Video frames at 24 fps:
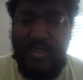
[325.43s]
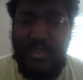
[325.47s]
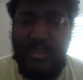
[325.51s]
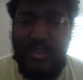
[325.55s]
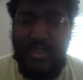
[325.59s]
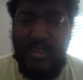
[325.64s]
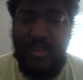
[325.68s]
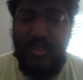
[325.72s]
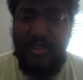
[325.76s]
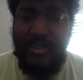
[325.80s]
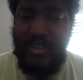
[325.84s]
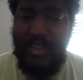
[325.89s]

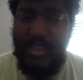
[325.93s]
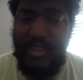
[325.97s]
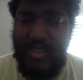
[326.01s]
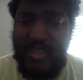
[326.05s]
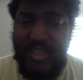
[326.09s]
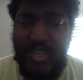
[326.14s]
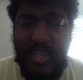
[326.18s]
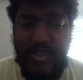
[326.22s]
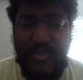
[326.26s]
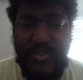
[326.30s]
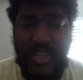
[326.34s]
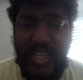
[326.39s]
the only
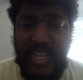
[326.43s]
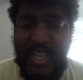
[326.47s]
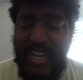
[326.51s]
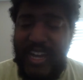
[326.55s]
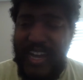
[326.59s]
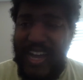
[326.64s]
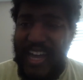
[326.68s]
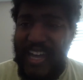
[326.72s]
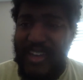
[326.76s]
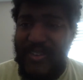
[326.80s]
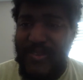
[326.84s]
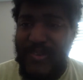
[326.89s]
thing for the
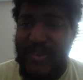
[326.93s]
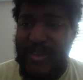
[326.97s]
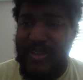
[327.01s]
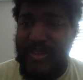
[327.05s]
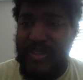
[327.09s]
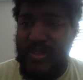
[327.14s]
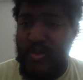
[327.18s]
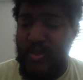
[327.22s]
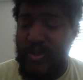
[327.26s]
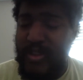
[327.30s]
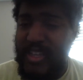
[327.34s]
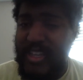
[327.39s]
IFL
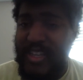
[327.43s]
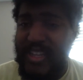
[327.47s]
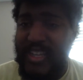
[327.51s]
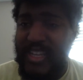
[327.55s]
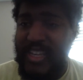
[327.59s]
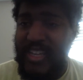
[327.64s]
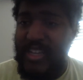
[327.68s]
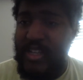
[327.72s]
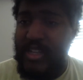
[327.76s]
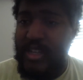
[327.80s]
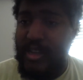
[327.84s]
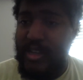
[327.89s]
is really
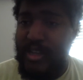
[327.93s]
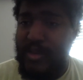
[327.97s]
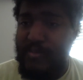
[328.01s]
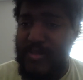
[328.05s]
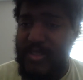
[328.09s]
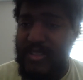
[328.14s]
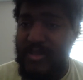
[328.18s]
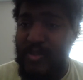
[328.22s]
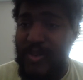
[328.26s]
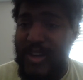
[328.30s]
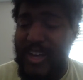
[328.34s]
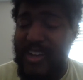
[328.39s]
the
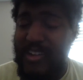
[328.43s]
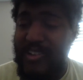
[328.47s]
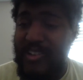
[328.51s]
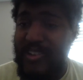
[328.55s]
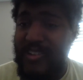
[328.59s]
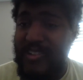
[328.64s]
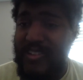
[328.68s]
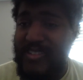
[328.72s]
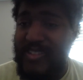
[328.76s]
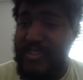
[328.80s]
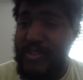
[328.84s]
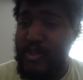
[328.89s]
Columbus Wild
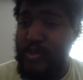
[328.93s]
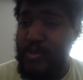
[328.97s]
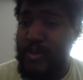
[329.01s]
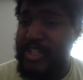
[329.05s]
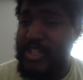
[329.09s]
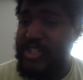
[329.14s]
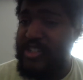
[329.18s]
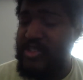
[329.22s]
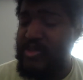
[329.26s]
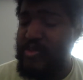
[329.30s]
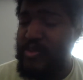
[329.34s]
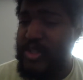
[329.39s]
Dog
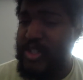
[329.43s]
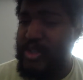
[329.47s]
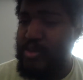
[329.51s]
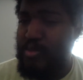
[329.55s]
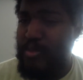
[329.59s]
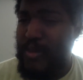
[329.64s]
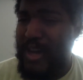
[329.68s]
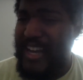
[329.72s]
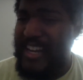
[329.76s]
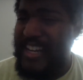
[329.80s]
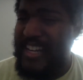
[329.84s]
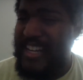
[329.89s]
situation, which
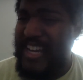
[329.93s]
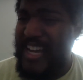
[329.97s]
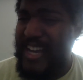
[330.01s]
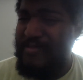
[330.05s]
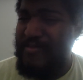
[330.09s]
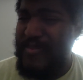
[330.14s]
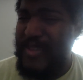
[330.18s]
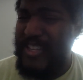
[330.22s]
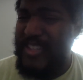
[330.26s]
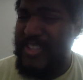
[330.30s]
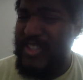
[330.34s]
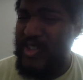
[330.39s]
might
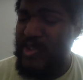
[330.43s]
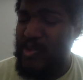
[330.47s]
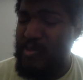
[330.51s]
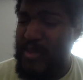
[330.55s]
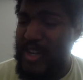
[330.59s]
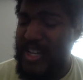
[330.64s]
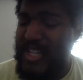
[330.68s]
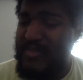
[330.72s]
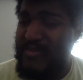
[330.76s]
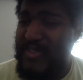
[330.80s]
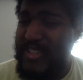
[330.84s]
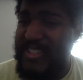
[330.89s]
not be too
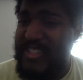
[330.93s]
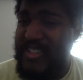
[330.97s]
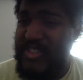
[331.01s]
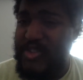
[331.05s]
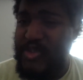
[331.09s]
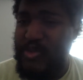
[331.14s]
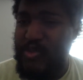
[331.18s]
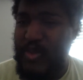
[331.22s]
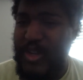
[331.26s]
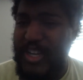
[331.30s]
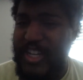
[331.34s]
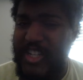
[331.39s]
much of a
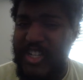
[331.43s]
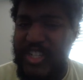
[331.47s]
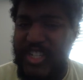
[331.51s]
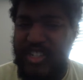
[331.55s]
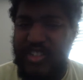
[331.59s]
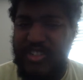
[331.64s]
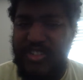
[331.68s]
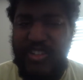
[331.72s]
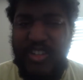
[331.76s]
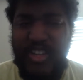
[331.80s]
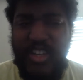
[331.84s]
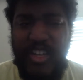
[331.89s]

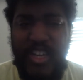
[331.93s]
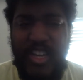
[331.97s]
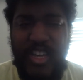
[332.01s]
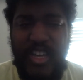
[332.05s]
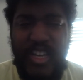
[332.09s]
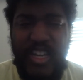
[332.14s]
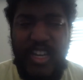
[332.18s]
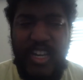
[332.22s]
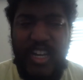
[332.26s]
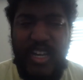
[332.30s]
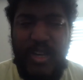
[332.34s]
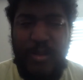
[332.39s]
situation.
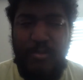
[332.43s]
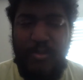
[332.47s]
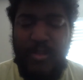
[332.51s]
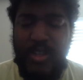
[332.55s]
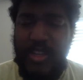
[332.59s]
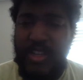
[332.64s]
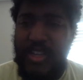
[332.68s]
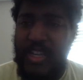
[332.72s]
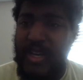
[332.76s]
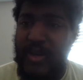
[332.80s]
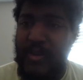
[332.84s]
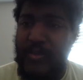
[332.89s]
Um, the
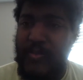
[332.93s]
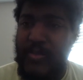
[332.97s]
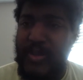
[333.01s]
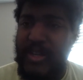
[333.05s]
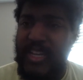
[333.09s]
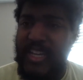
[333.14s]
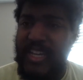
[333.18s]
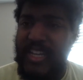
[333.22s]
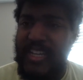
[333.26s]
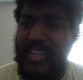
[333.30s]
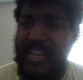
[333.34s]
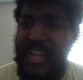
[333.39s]

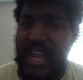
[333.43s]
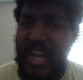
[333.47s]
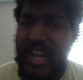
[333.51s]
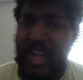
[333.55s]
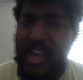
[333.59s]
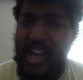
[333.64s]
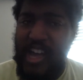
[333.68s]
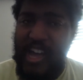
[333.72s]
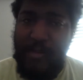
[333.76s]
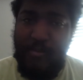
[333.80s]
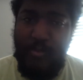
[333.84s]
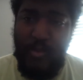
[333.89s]
company that
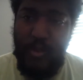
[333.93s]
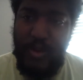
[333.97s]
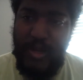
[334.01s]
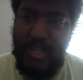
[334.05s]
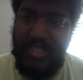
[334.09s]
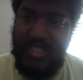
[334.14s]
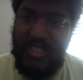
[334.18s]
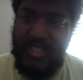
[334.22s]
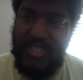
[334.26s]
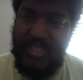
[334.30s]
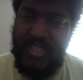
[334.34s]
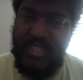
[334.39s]

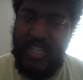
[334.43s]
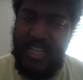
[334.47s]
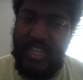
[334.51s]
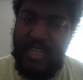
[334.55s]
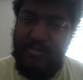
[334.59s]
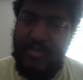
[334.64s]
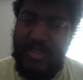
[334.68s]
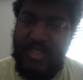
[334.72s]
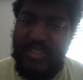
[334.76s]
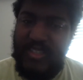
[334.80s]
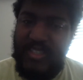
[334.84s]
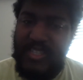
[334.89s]
operates the
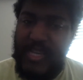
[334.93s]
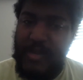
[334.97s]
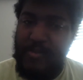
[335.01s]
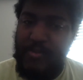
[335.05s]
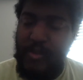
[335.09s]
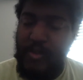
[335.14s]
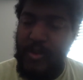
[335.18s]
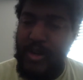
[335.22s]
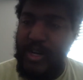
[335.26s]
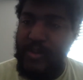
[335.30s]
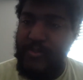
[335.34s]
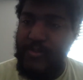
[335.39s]
team is
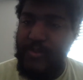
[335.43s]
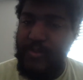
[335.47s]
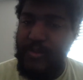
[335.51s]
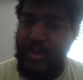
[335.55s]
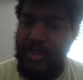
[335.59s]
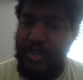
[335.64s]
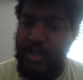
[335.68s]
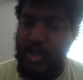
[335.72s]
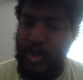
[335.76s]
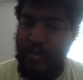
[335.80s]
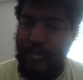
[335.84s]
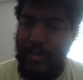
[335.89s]
separated from
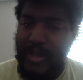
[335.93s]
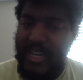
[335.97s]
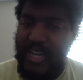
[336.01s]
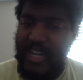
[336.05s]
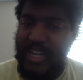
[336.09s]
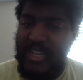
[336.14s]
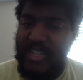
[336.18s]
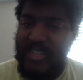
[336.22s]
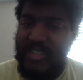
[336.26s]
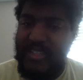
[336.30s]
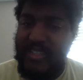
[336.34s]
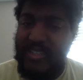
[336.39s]
the
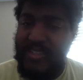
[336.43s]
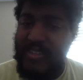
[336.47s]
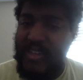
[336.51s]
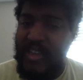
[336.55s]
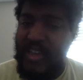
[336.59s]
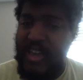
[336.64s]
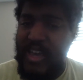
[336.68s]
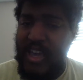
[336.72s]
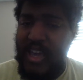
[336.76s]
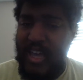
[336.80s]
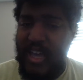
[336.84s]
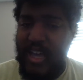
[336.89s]
Germains.
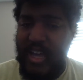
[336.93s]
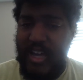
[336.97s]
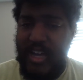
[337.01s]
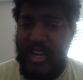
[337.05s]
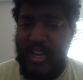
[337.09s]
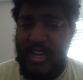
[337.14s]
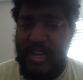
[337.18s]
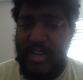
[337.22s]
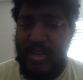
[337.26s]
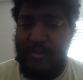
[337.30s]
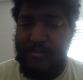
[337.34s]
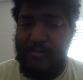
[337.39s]

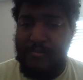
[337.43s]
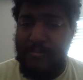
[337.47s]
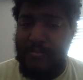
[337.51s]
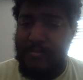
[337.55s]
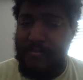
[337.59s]
Um,